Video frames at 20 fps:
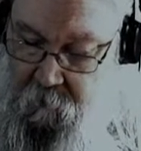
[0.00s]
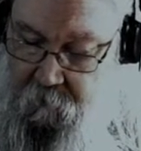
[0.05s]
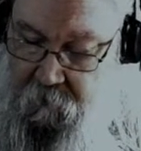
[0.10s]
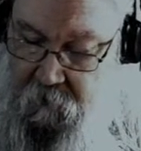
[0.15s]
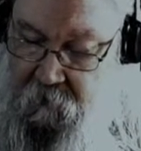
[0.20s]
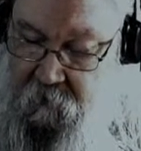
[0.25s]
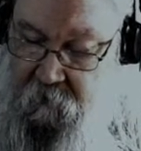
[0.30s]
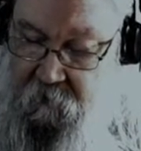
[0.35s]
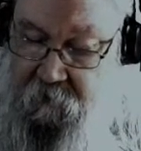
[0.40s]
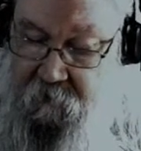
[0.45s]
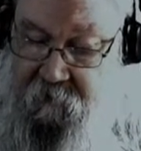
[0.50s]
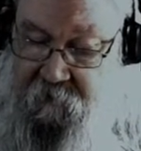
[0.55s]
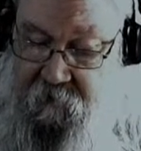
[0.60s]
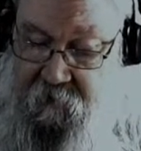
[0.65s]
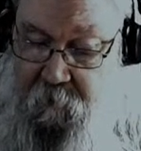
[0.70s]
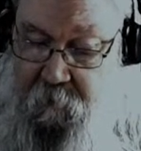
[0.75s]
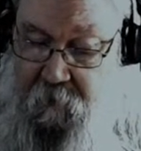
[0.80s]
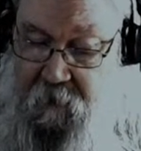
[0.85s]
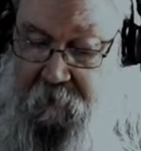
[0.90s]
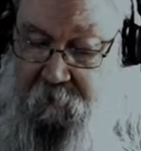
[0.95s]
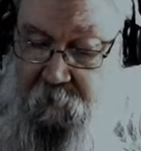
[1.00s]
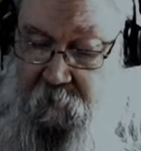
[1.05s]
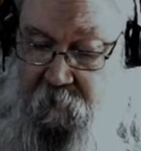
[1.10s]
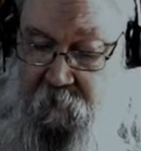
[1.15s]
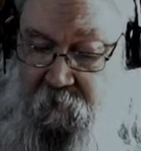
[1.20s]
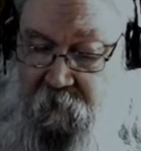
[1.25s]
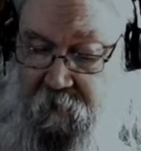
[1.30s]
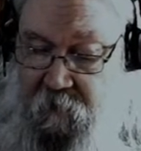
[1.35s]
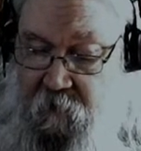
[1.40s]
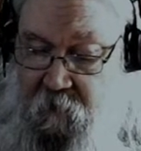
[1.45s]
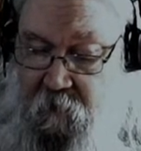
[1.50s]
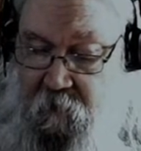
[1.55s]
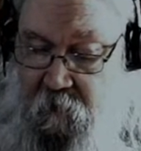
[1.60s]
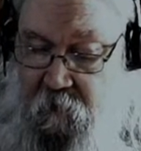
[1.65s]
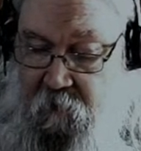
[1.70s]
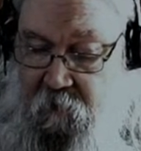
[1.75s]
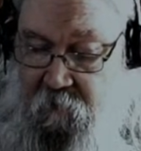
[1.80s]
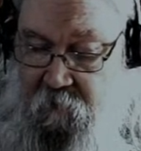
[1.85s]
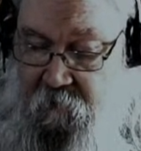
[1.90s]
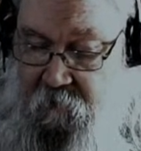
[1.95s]
but it's an
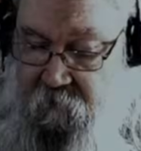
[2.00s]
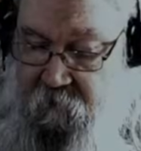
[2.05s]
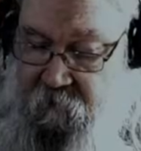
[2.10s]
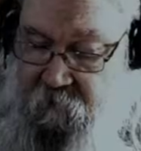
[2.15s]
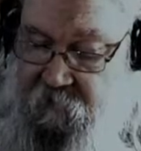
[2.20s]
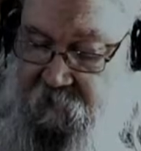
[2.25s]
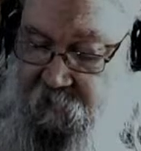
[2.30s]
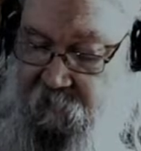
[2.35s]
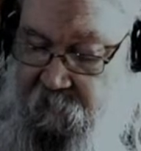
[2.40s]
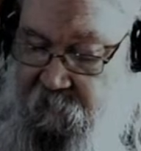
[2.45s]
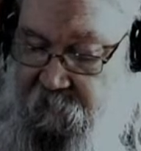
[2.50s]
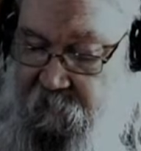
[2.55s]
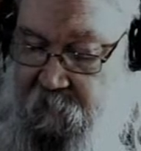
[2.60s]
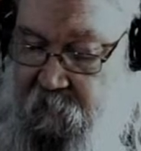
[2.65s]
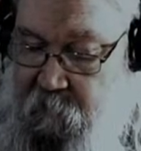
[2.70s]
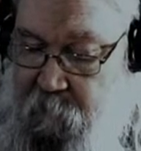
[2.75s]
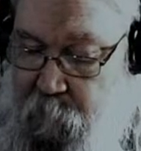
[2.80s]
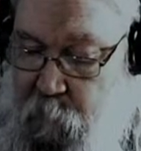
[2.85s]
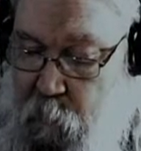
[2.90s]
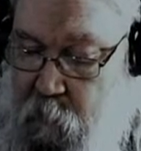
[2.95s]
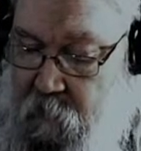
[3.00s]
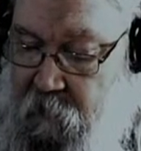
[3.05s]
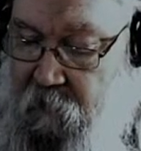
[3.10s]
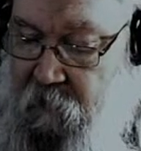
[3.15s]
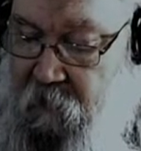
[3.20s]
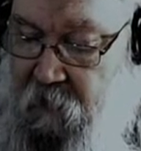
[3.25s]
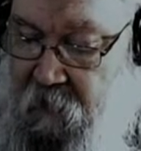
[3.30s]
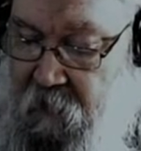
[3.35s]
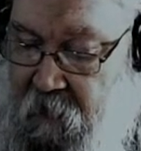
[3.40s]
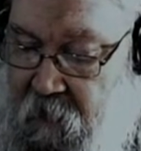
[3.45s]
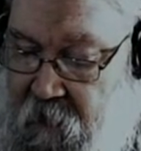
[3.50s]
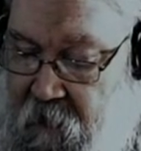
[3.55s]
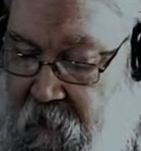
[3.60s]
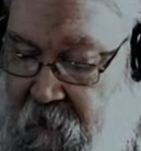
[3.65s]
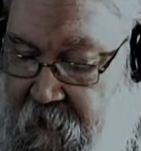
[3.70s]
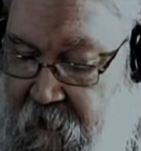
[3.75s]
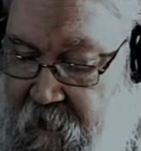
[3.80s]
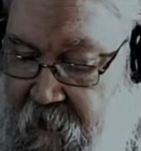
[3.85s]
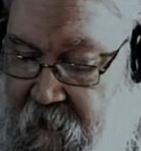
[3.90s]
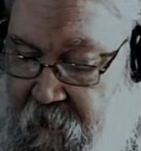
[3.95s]
amazingly succinct book,
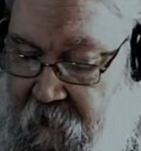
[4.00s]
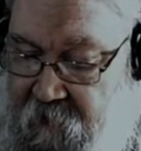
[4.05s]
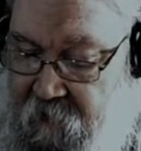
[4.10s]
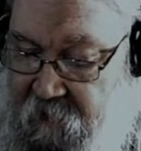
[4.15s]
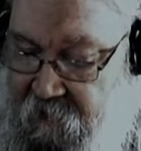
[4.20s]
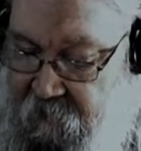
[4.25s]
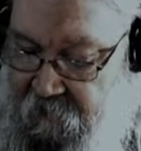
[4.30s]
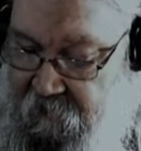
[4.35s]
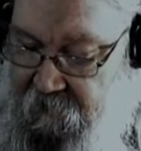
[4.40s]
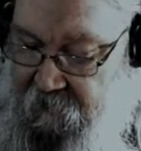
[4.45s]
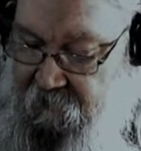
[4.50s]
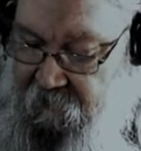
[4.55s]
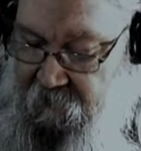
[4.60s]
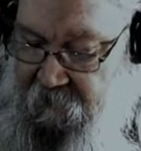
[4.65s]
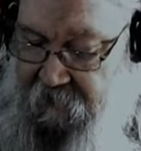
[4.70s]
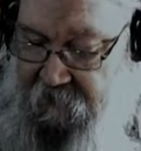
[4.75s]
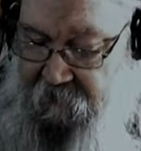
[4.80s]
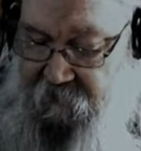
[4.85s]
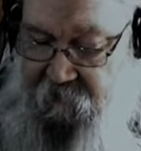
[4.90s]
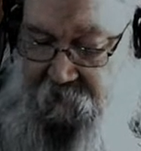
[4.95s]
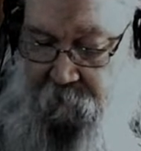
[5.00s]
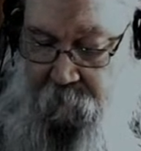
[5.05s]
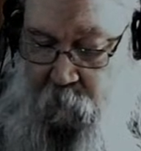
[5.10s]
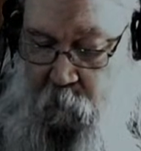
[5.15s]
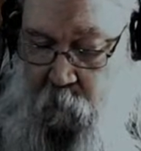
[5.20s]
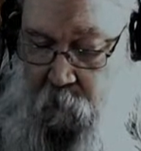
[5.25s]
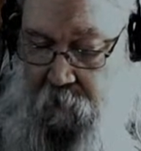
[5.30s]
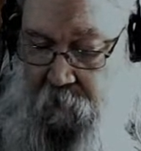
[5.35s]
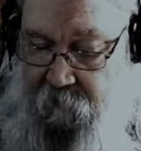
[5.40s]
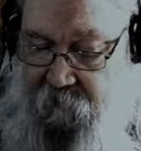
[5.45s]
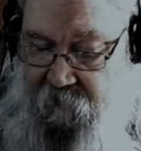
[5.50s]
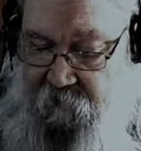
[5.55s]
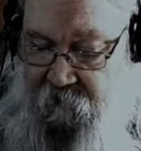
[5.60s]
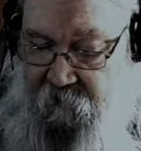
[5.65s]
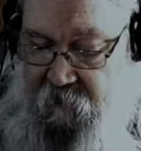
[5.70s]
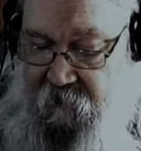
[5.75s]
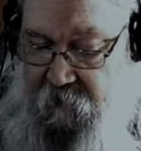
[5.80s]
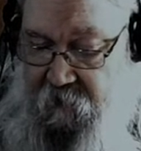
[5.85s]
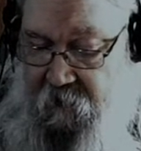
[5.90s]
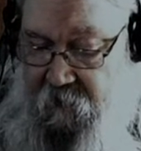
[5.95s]
and it gets a lot of stuff
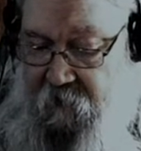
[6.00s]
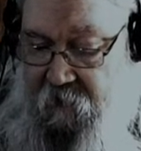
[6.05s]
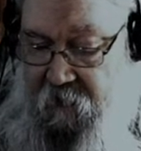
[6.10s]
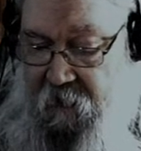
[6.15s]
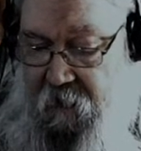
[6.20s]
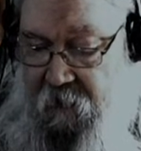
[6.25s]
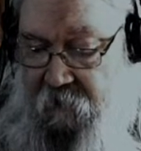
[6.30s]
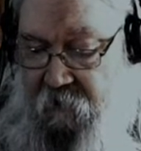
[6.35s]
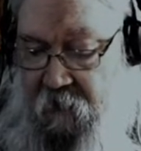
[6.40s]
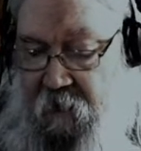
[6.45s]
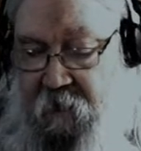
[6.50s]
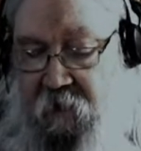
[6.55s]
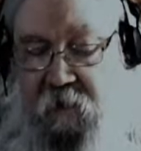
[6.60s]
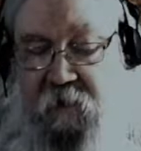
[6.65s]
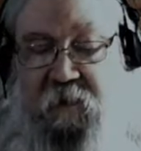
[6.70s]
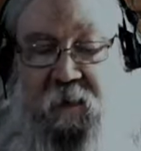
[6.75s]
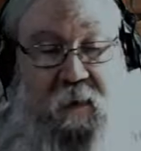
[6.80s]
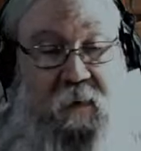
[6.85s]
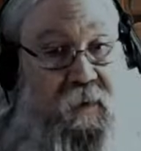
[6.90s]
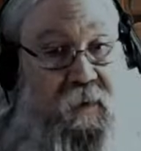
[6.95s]
across. And I like this